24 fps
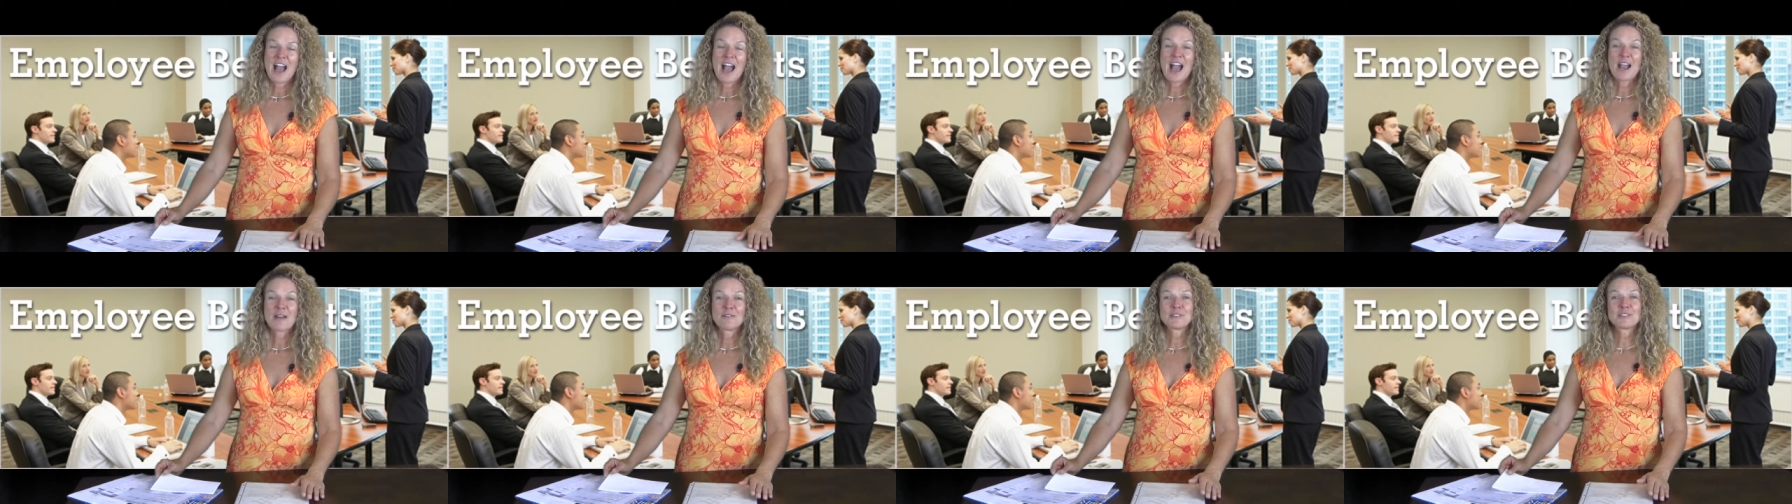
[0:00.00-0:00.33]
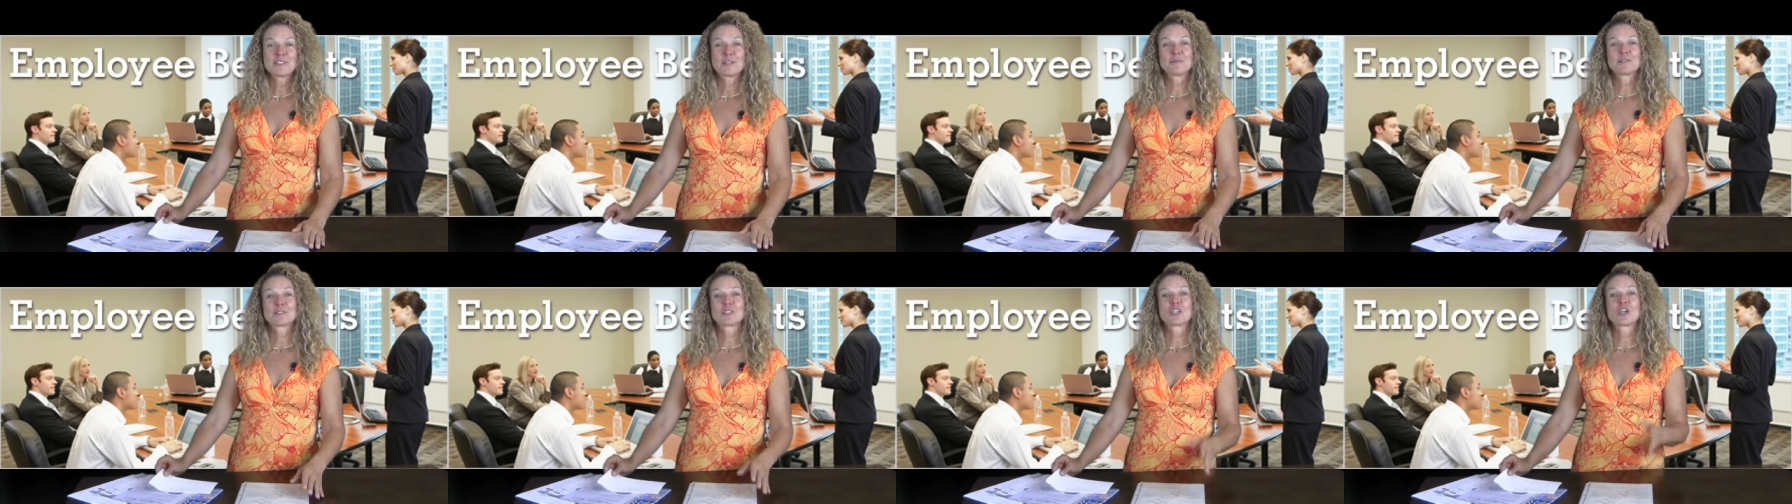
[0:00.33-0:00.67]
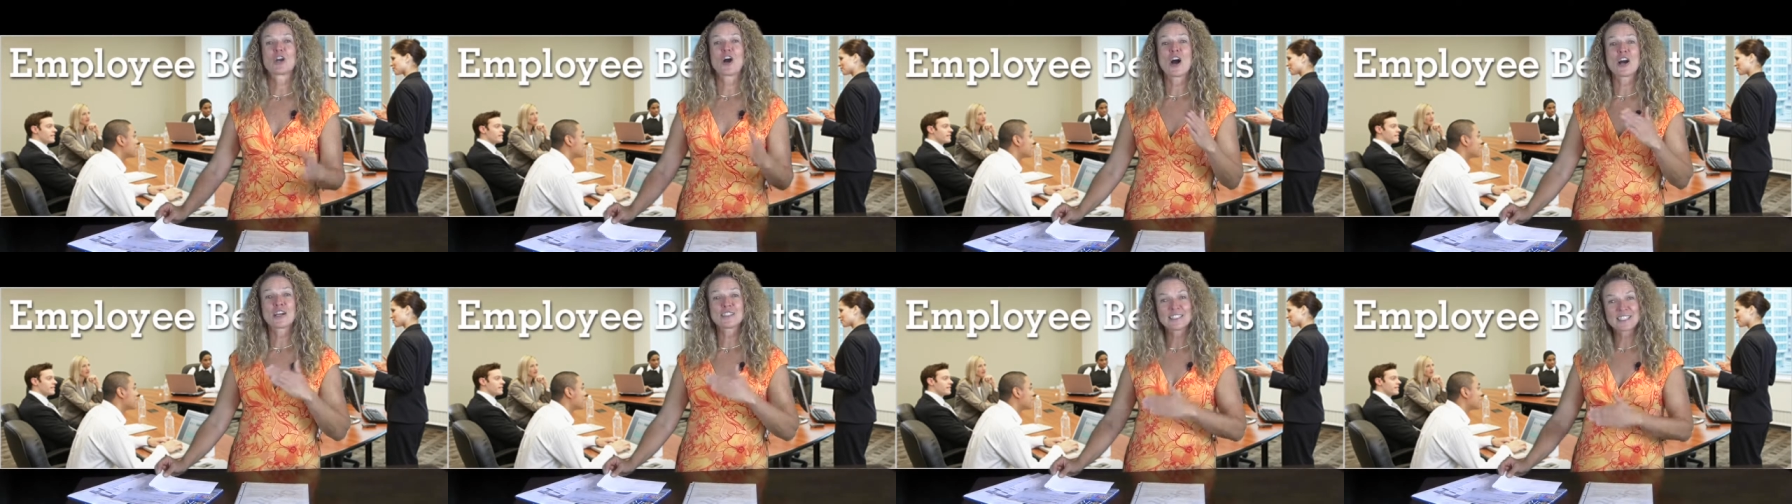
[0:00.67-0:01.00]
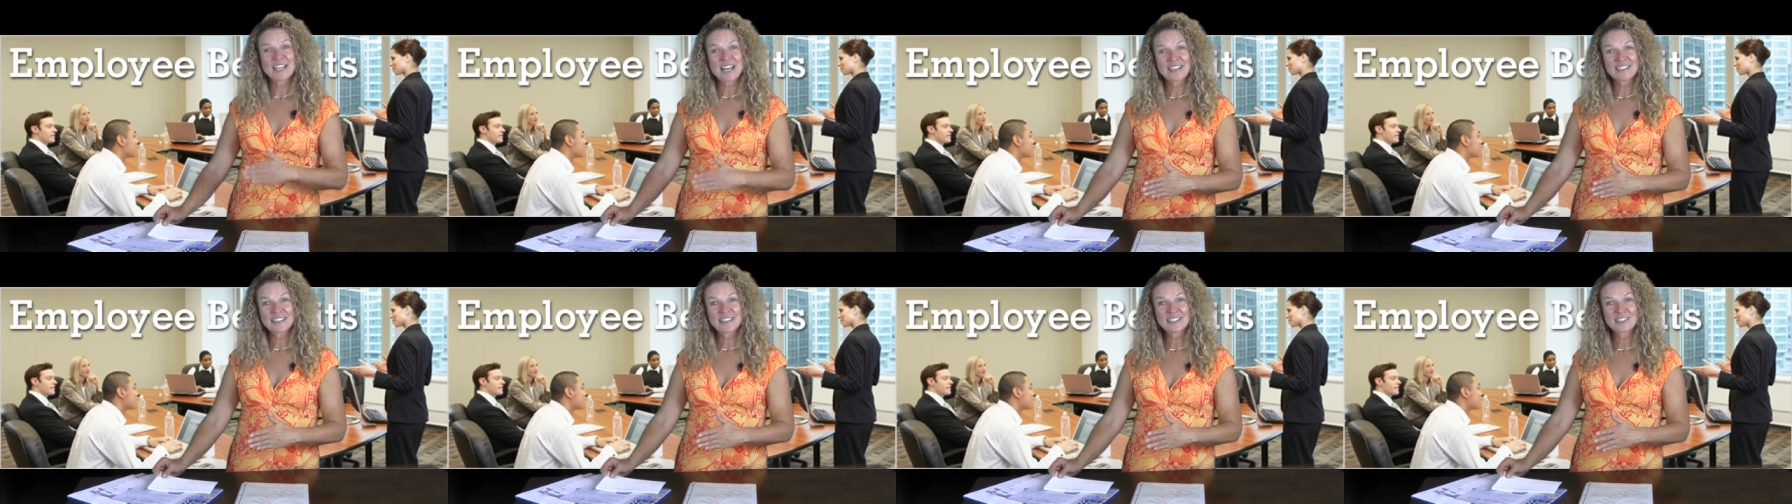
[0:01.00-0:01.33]
I was able to
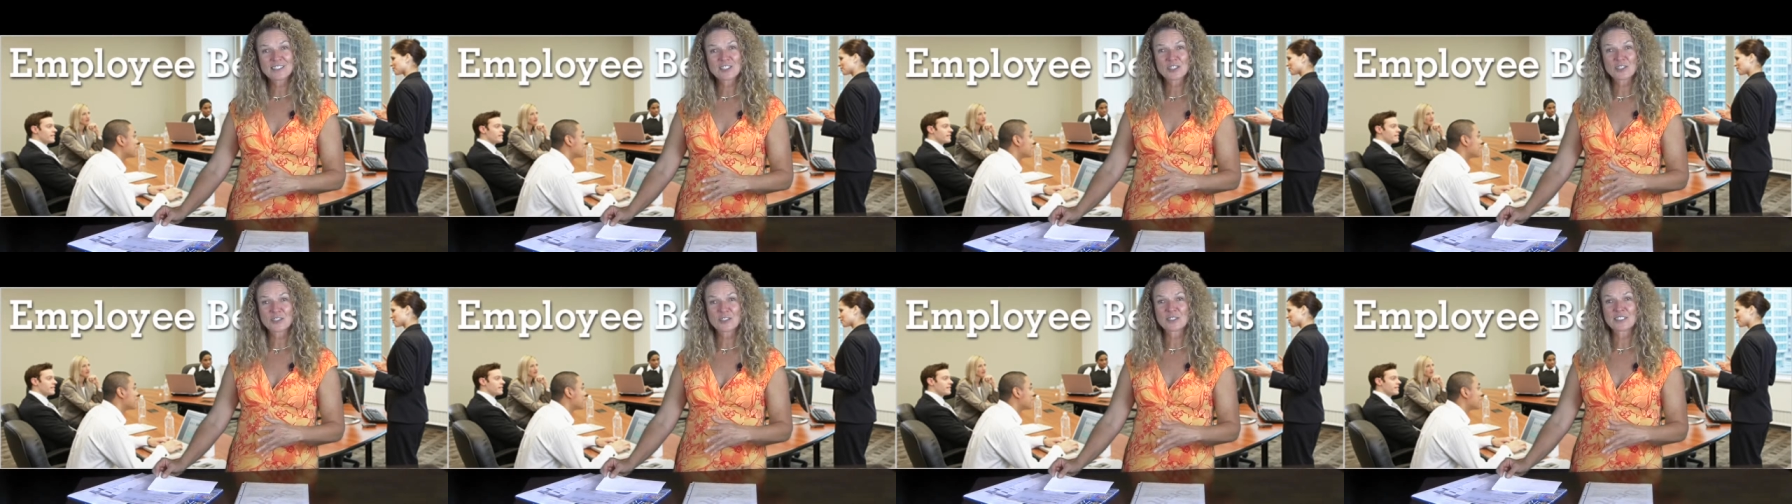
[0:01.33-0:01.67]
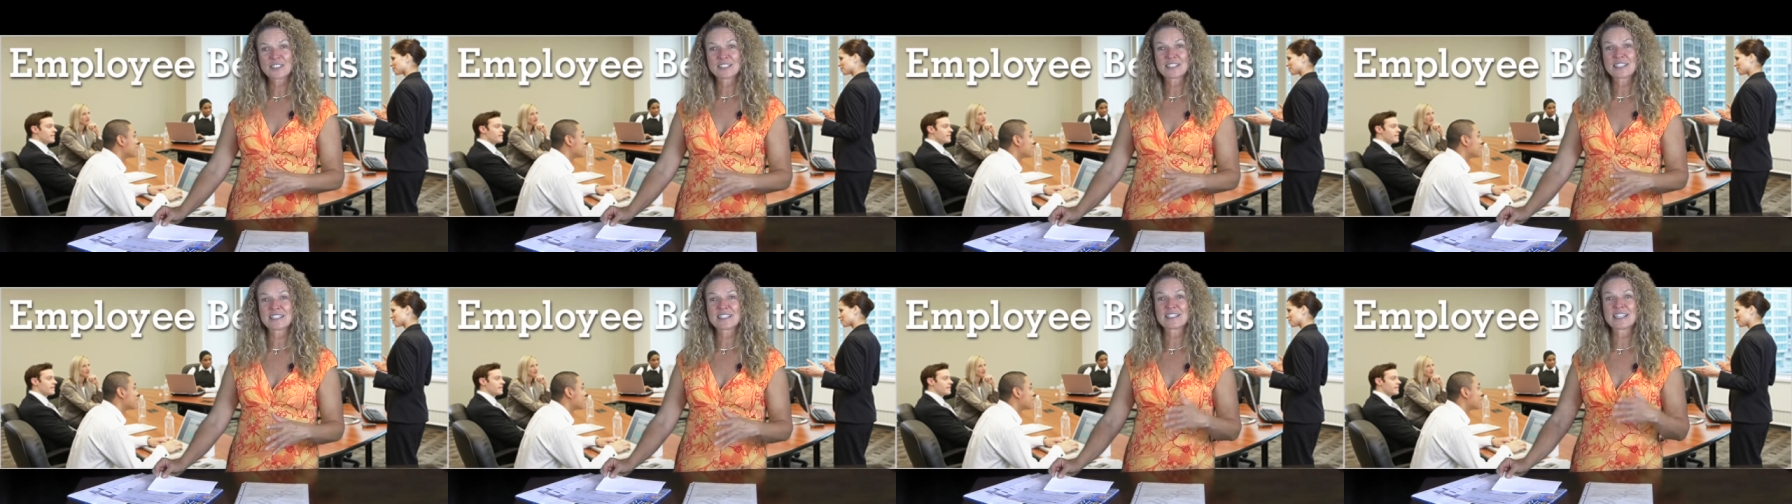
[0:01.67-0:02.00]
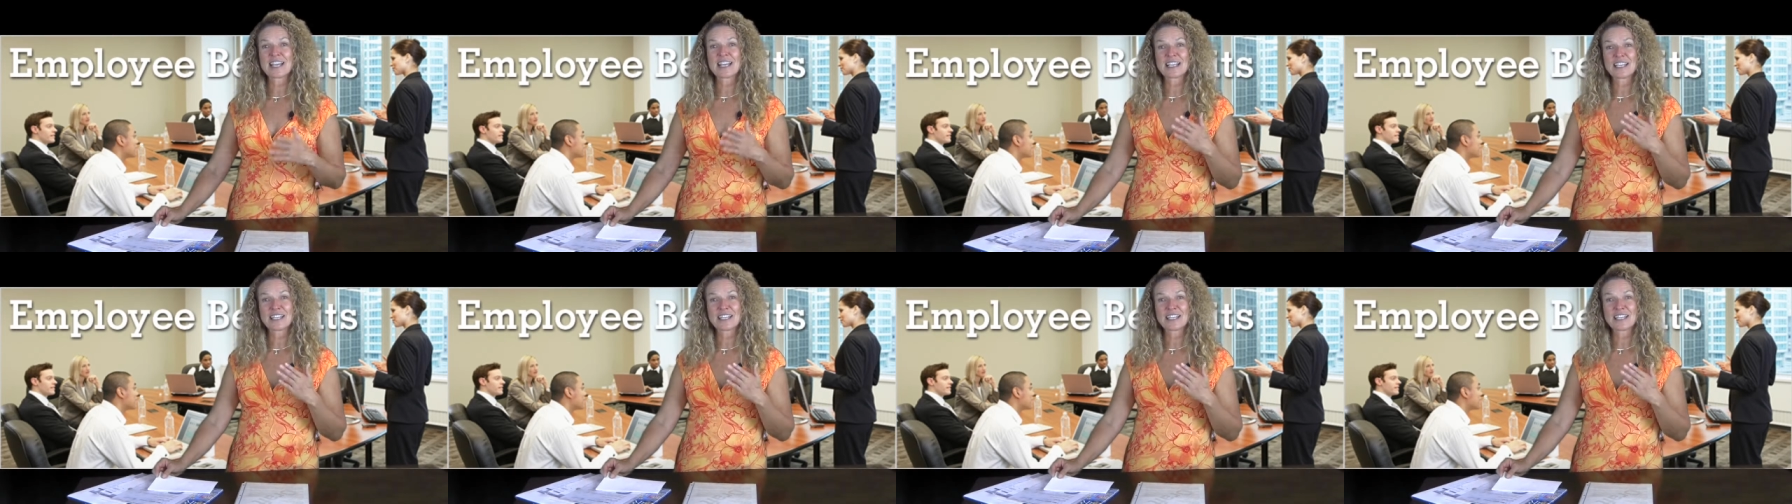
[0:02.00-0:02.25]
contact the attorneys and say,